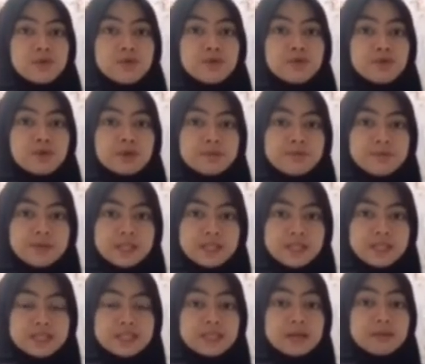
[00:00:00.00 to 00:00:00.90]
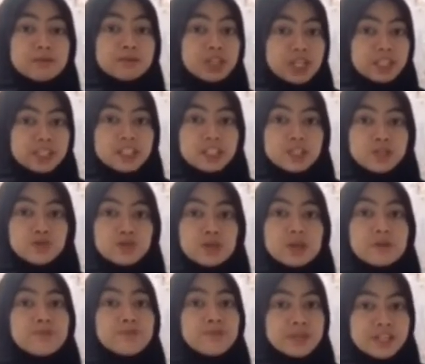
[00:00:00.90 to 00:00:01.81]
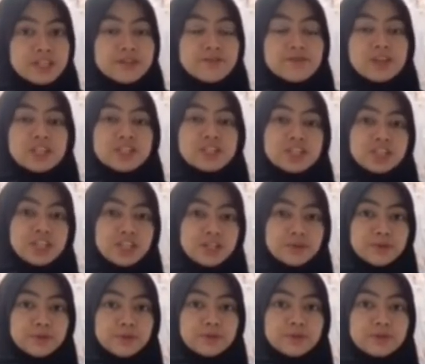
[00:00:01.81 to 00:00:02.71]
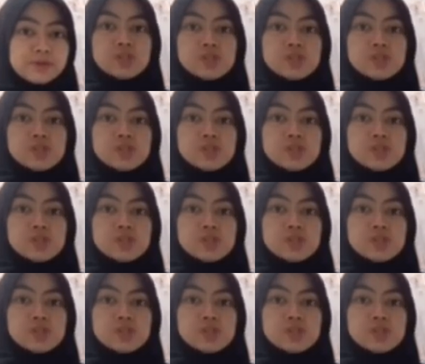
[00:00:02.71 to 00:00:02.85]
will be subjected to a predefined schedule.